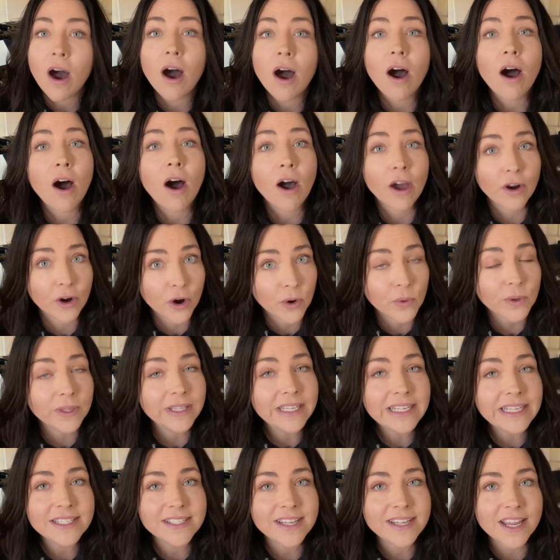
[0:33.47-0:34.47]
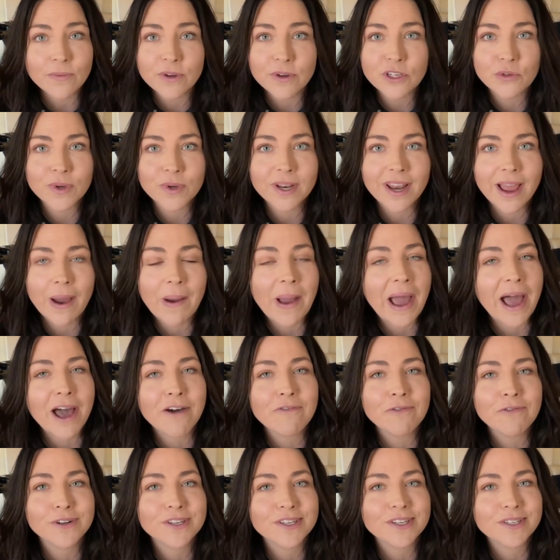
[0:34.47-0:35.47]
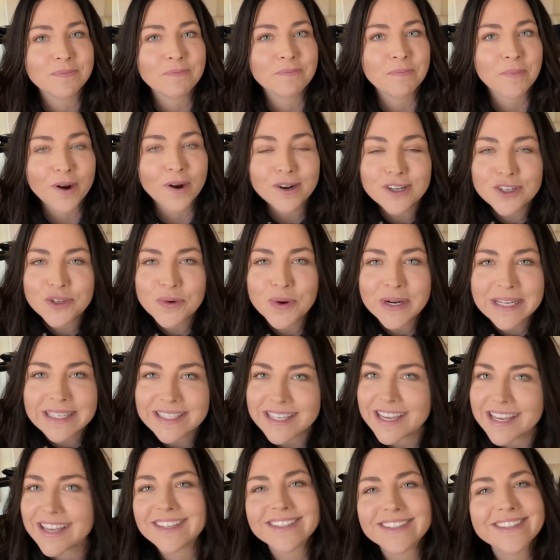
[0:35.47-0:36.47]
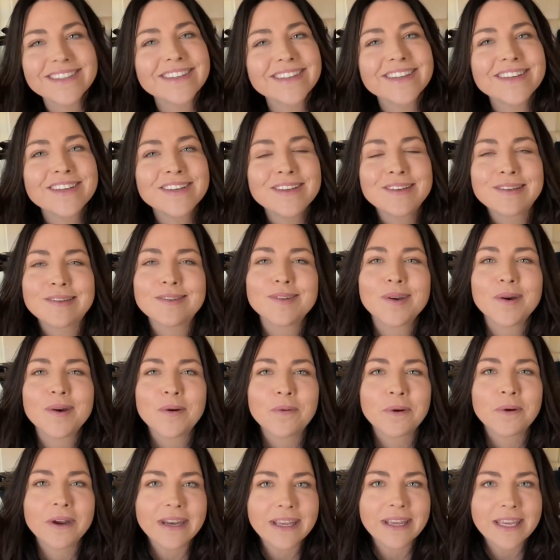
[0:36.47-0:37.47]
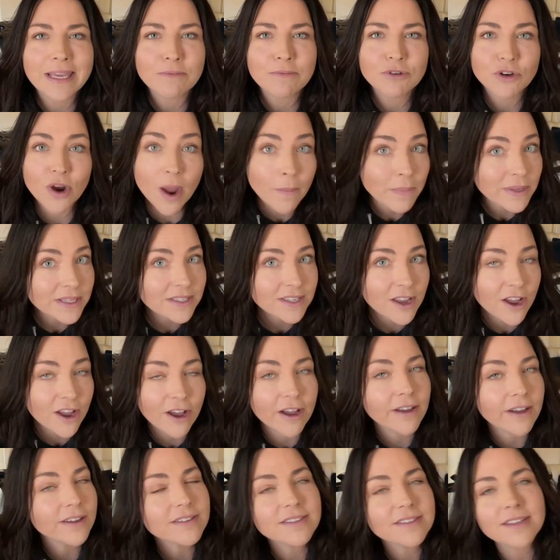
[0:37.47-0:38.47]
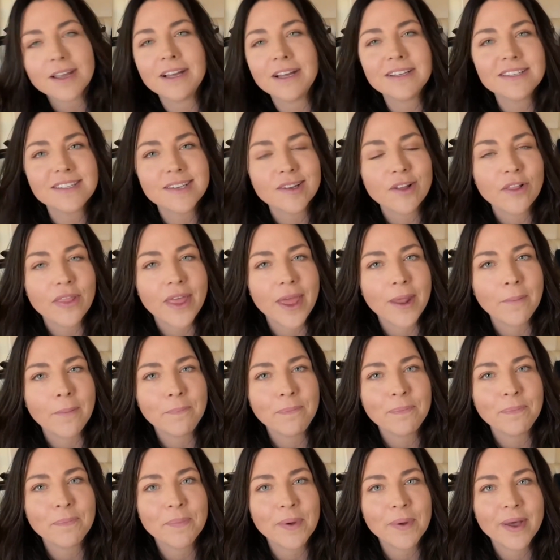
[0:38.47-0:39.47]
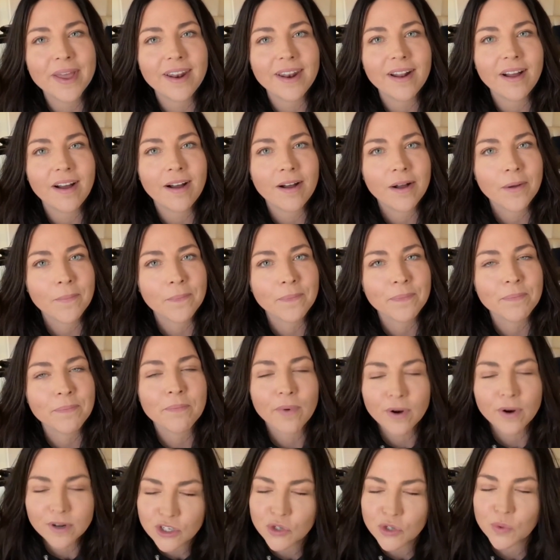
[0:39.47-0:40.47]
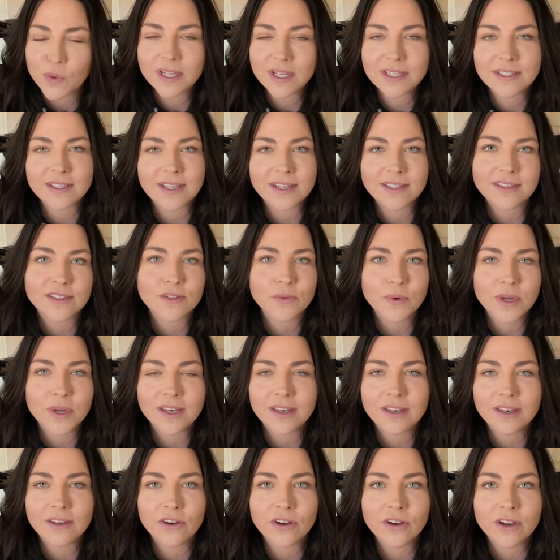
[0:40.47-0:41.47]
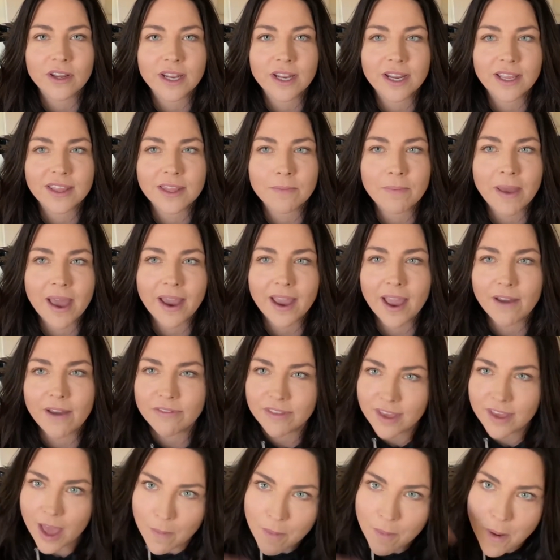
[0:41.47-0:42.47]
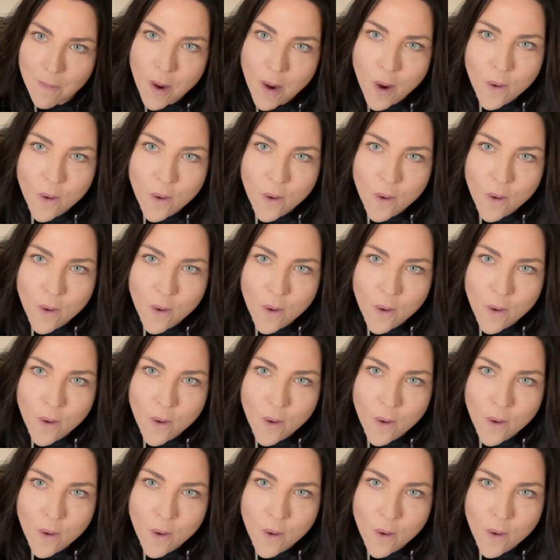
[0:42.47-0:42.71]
on our release date, which we now have, which is March 26th. So we're going to keep dropping songs until then, but March 26th is when you're going to get the back half of the album.